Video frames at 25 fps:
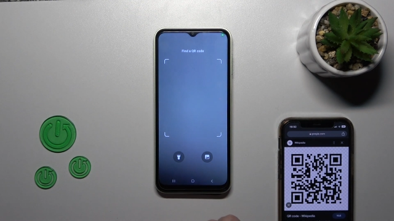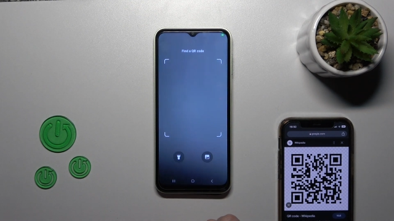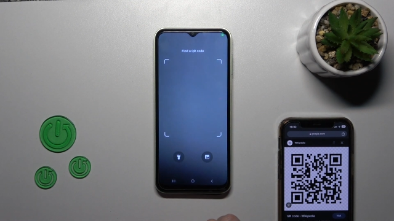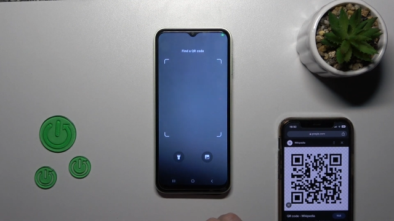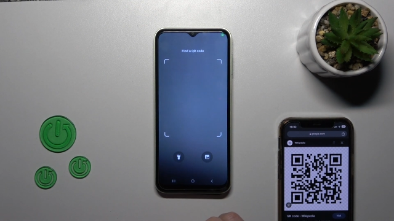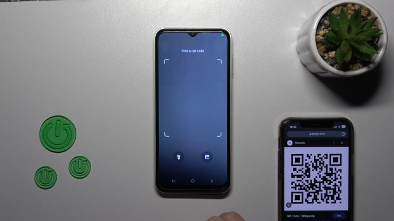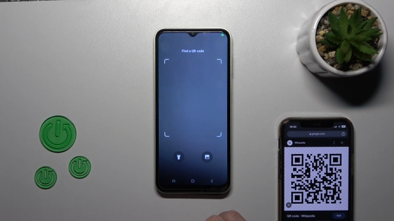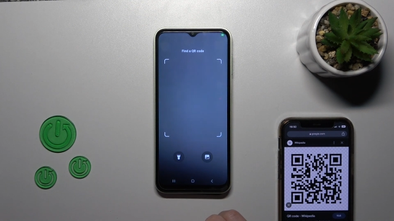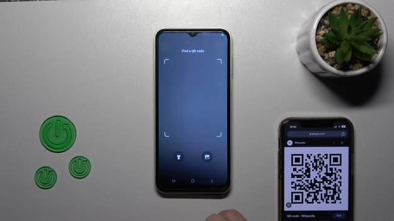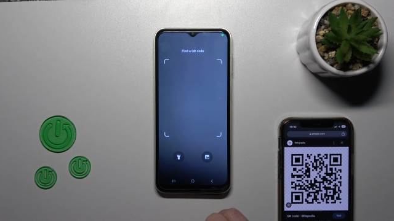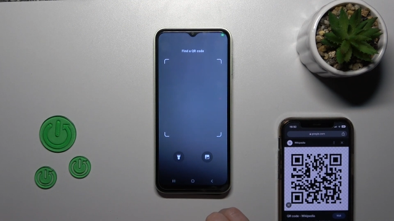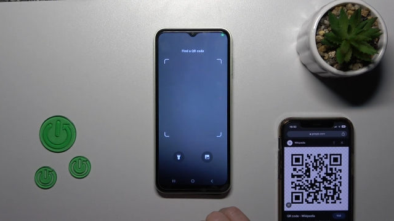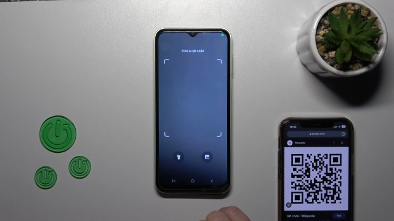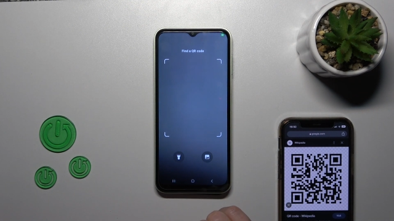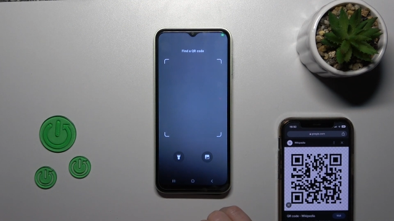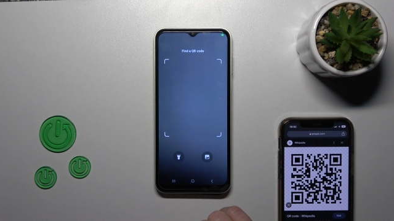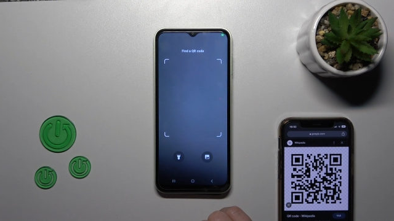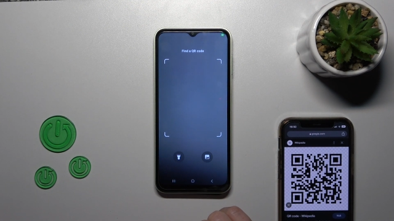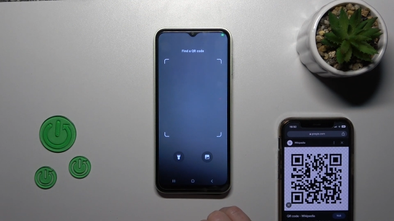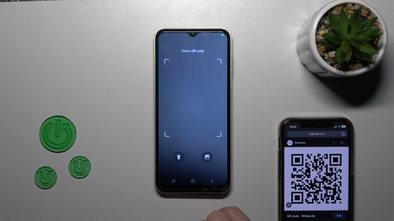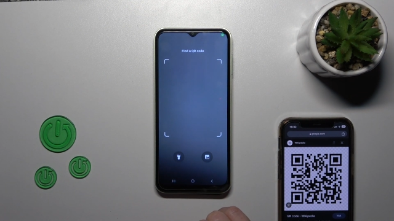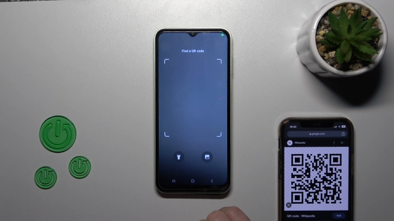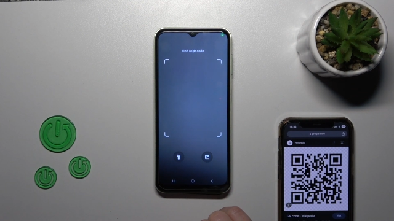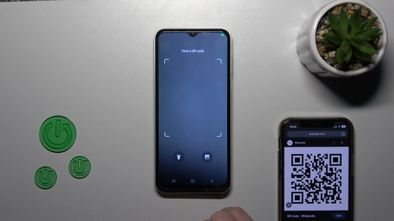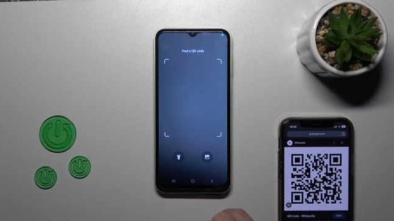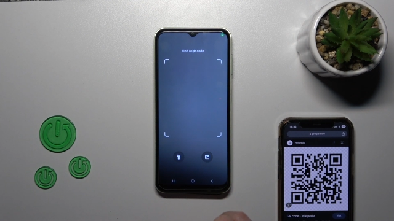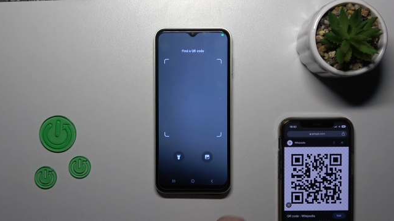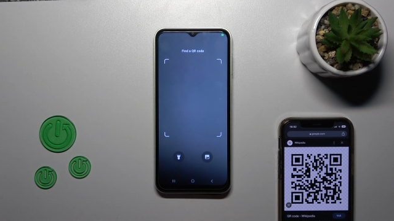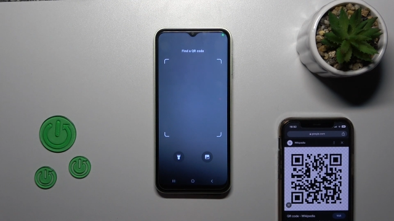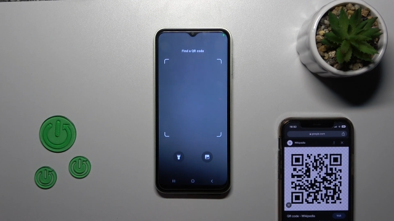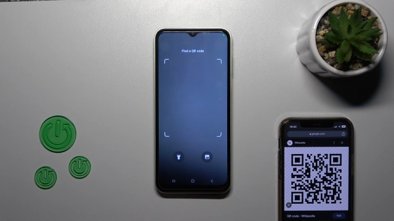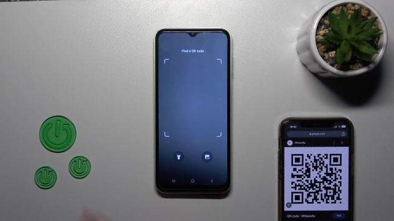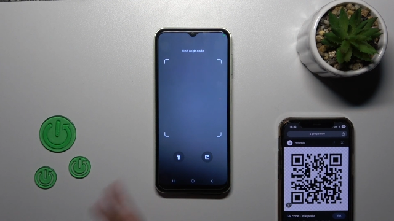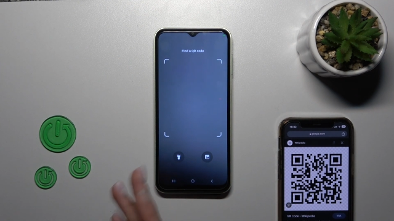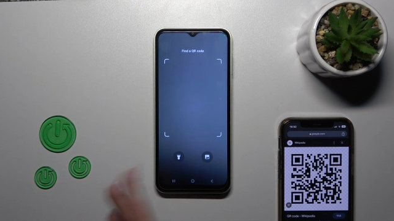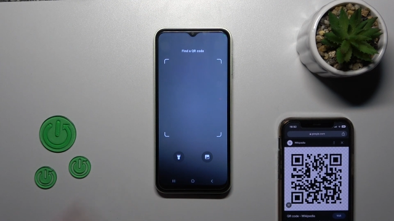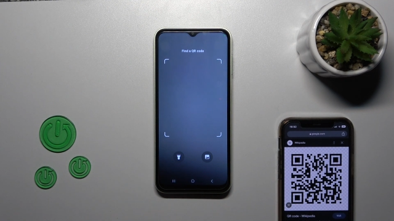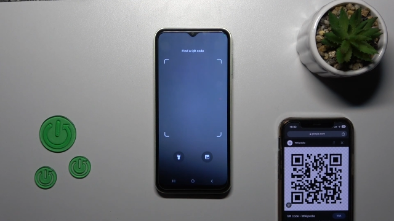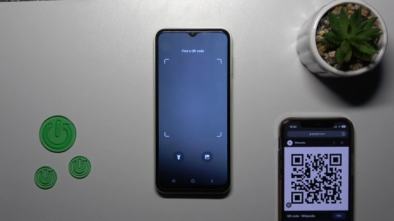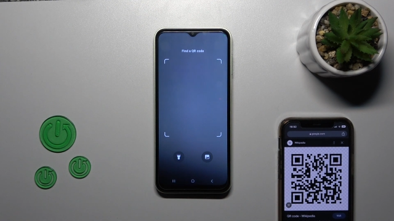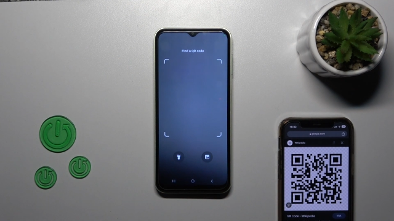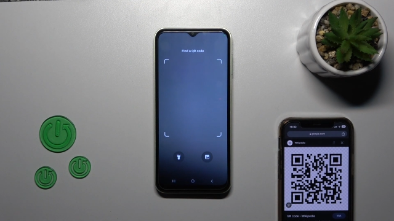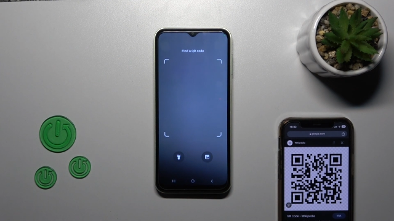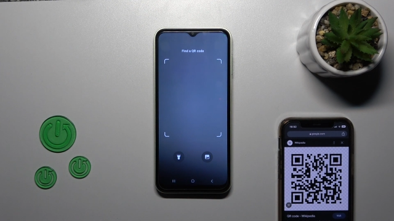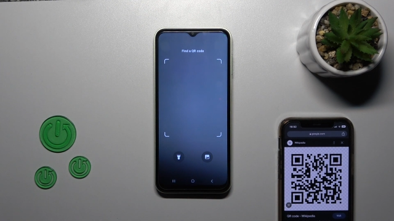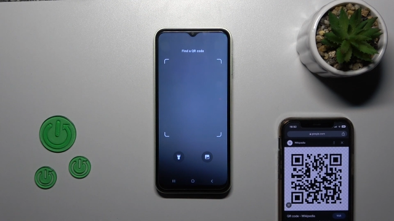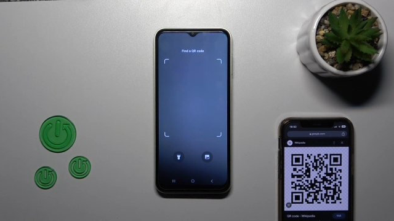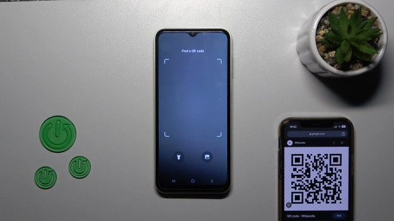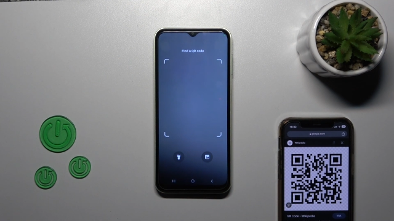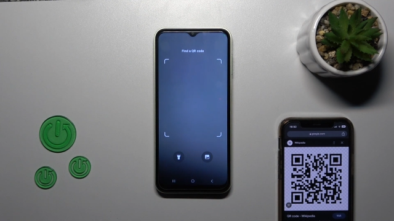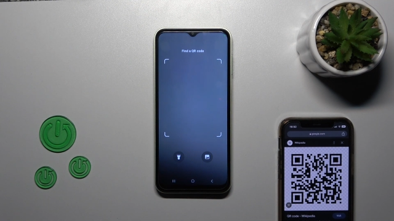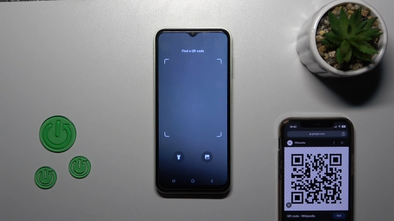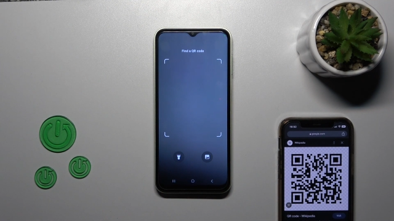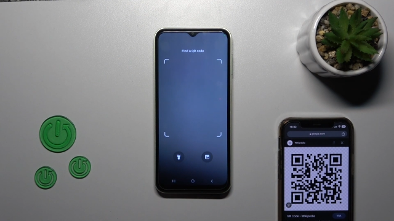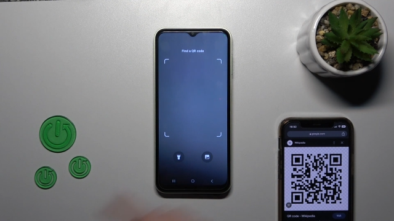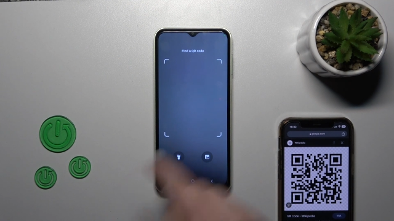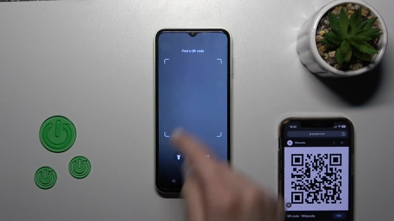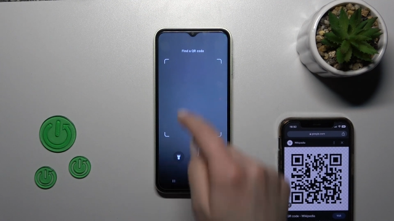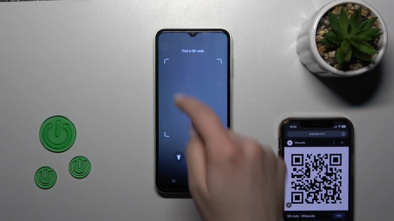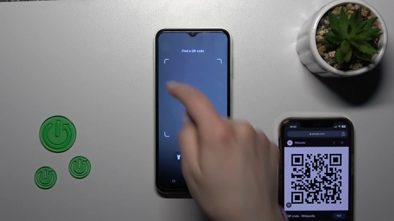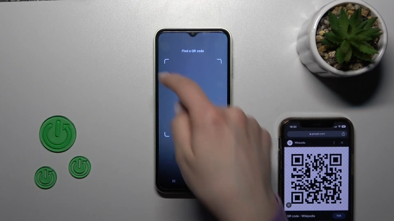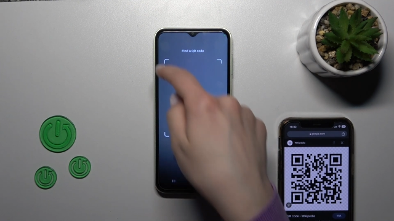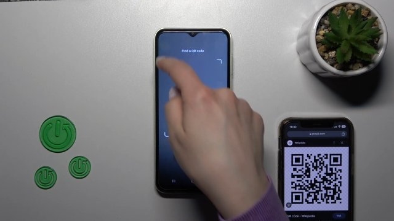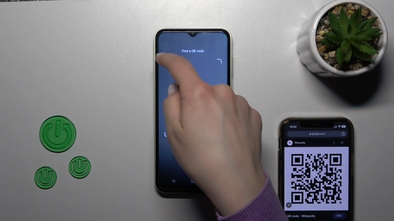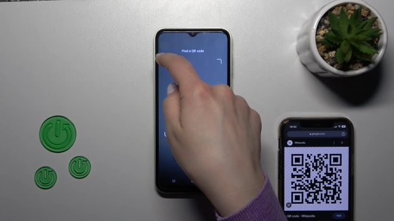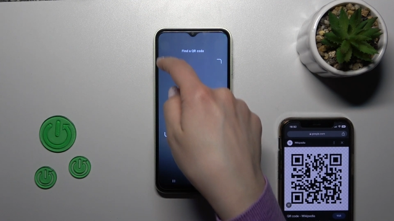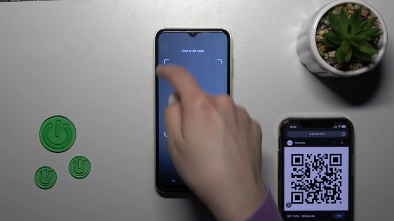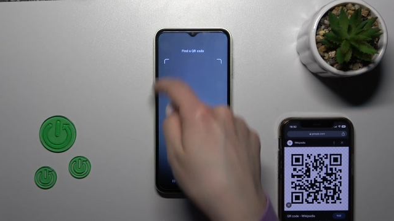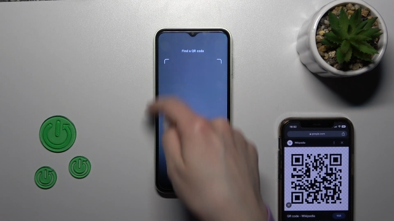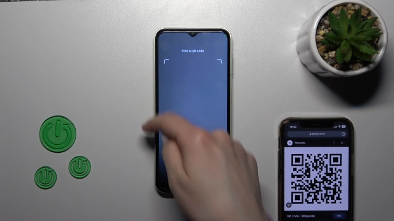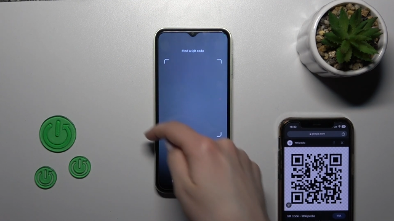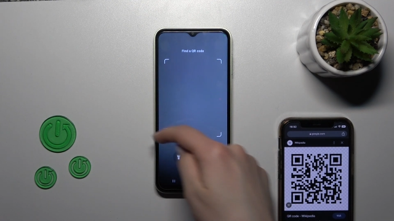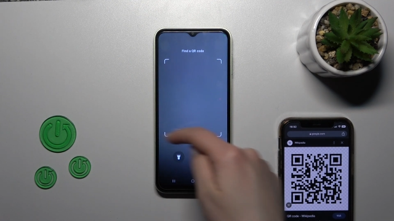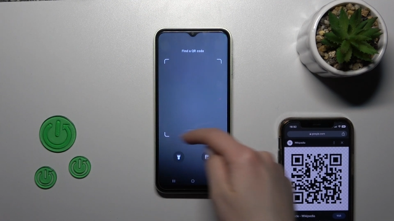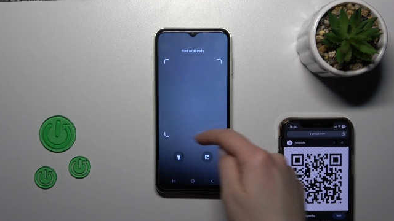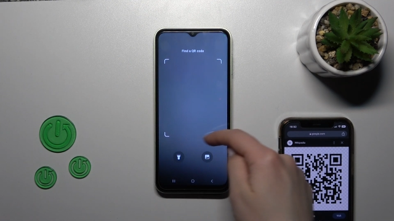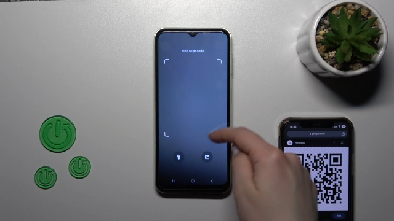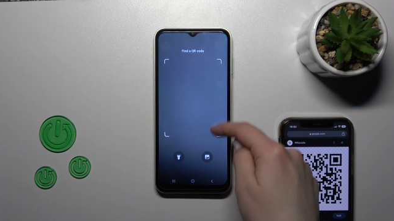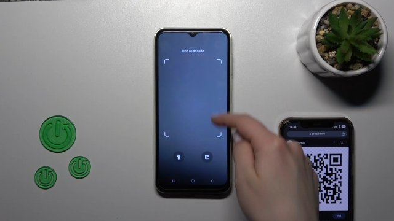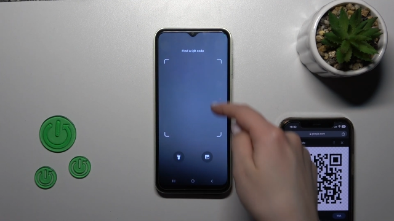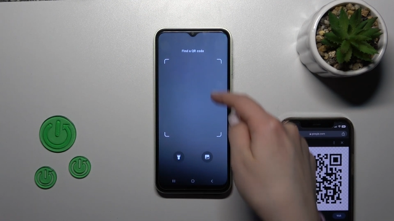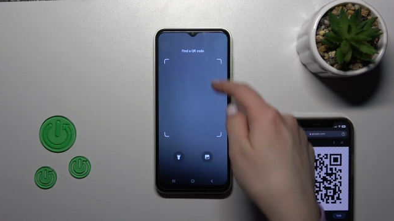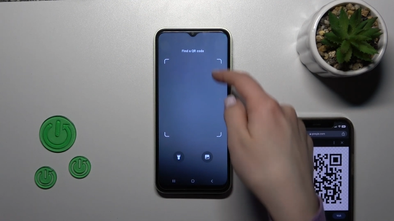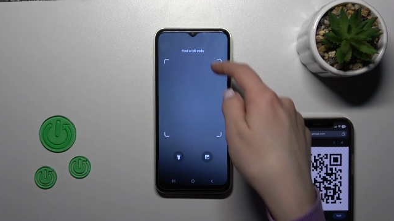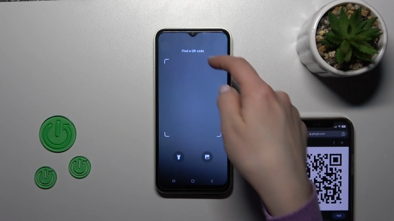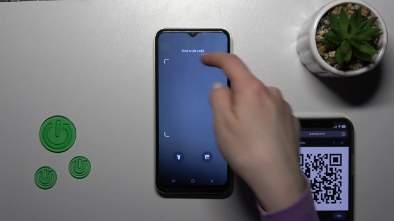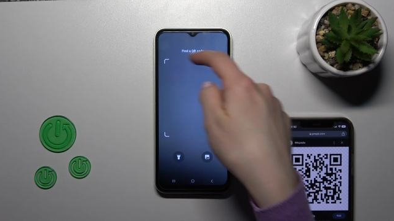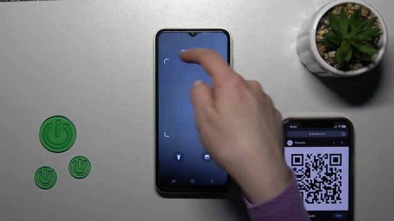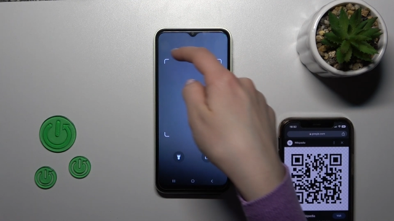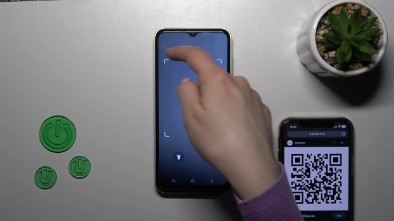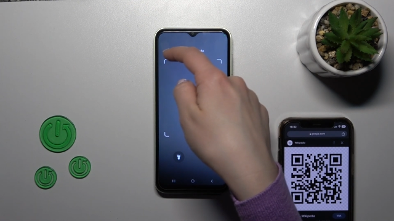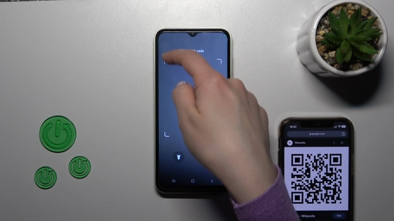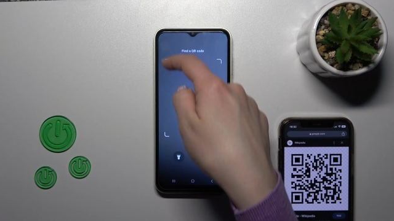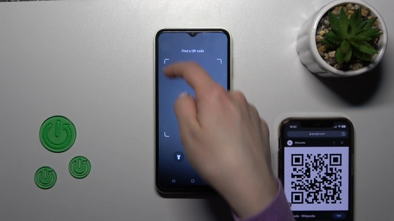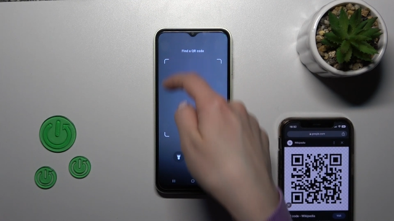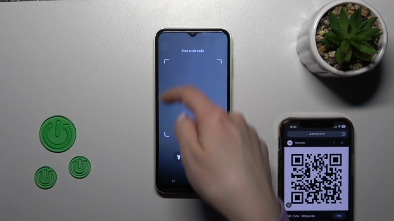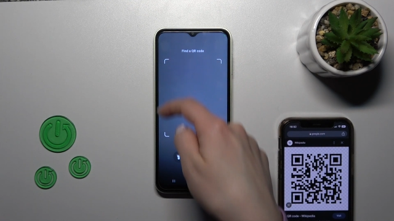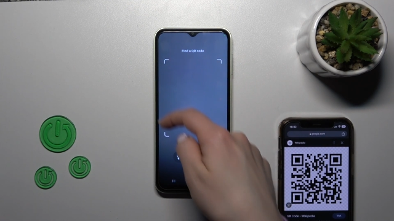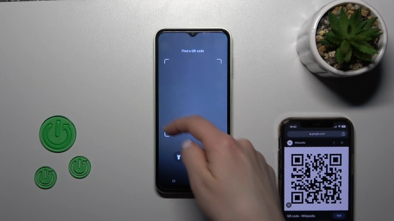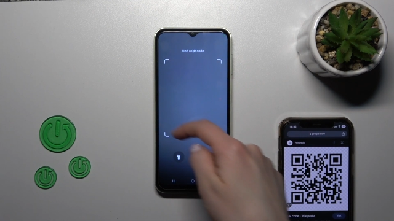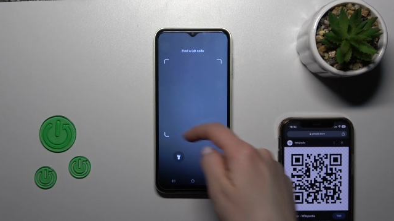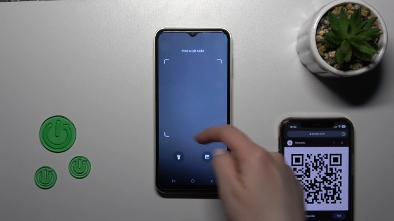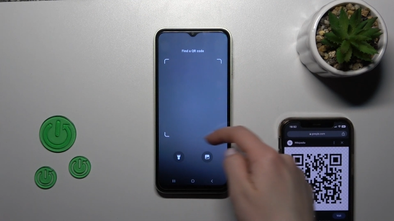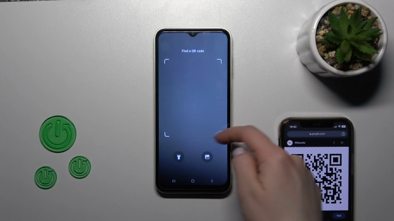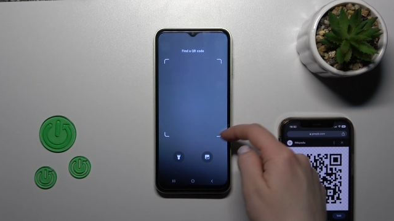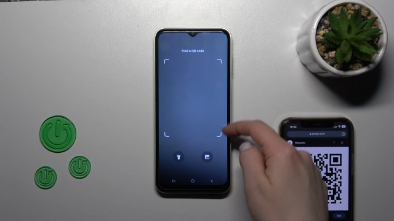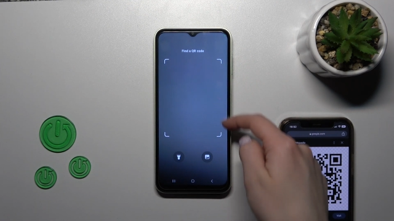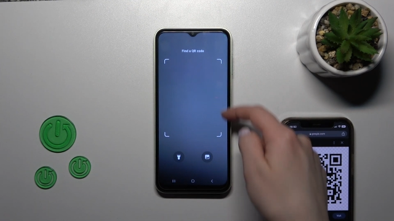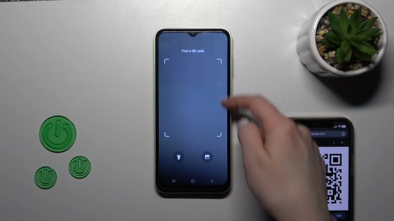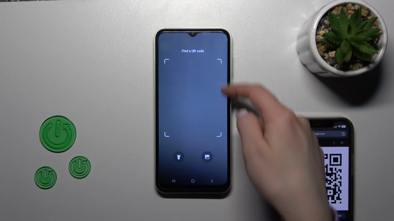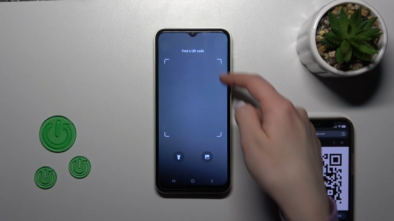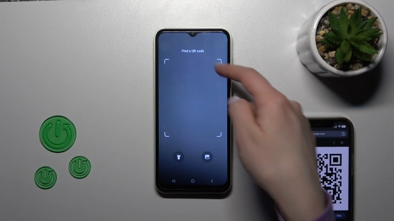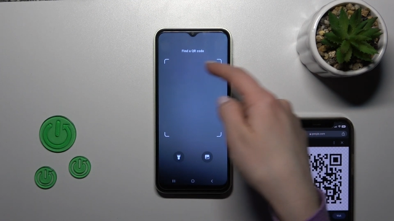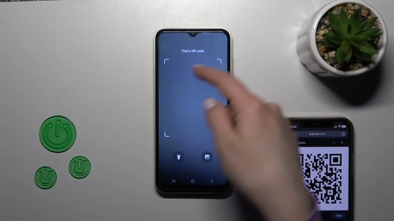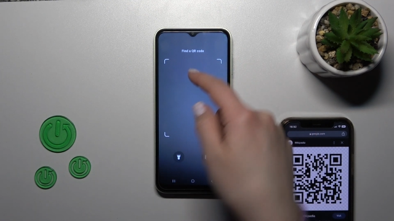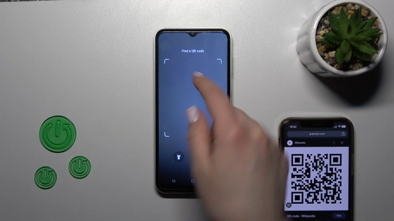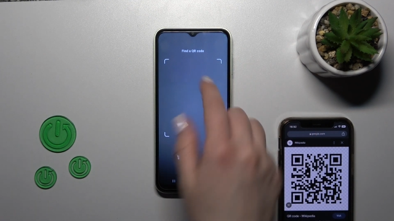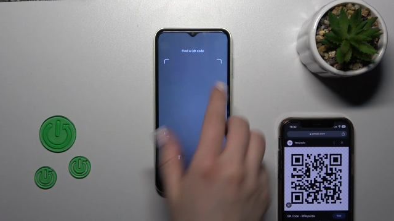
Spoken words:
Nobody's mouth can be seen.